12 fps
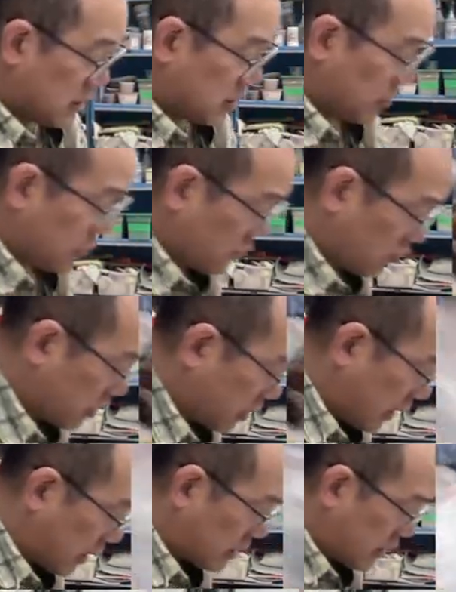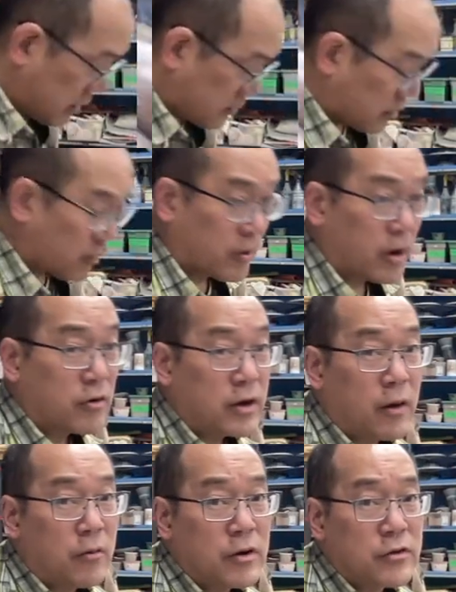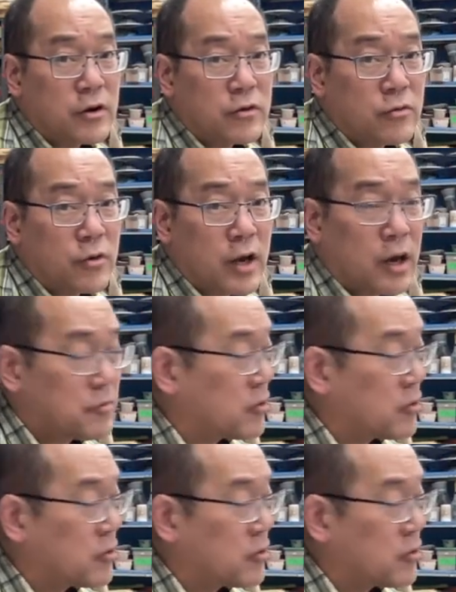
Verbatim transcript: Some of you already got clay, so here we go. Now we're gonna start throwing up.